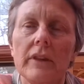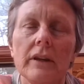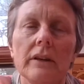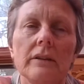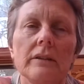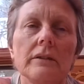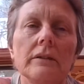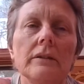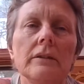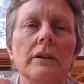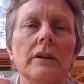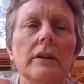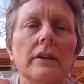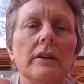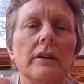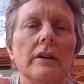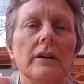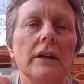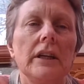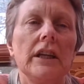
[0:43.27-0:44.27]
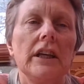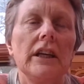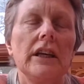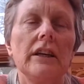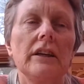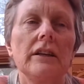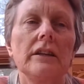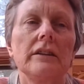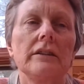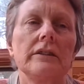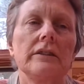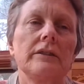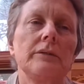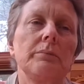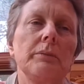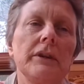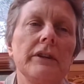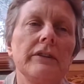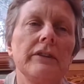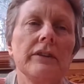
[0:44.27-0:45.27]
So he
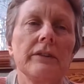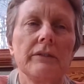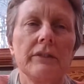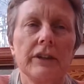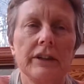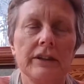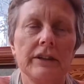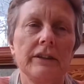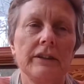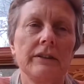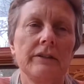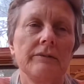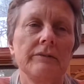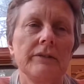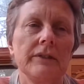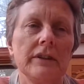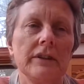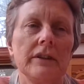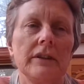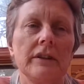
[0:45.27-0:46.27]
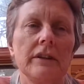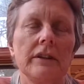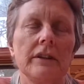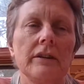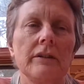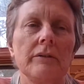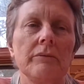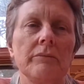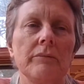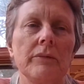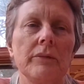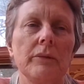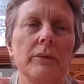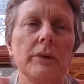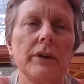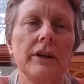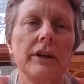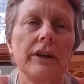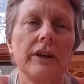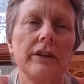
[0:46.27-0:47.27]
spent some time
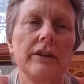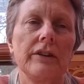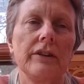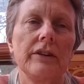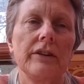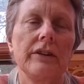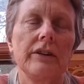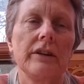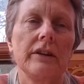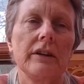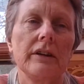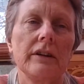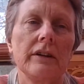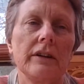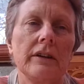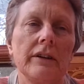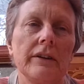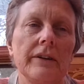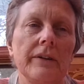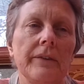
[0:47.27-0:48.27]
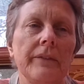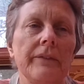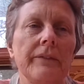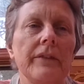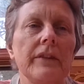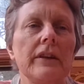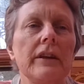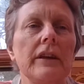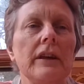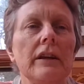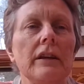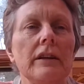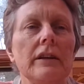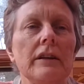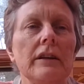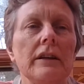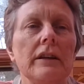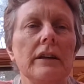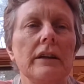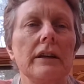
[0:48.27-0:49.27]
with the
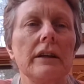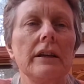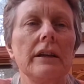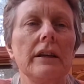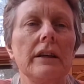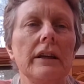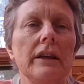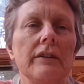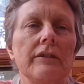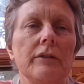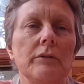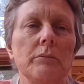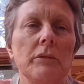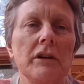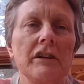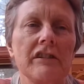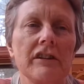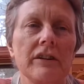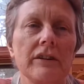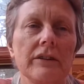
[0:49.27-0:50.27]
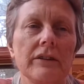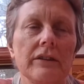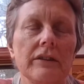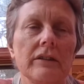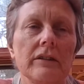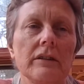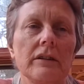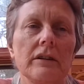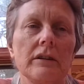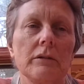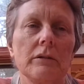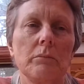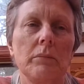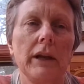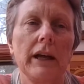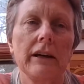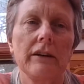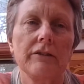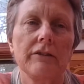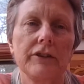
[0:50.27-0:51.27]
Native Americans, the
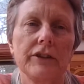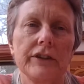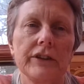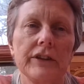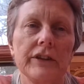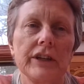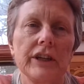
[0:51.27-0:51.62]
Blackfoot,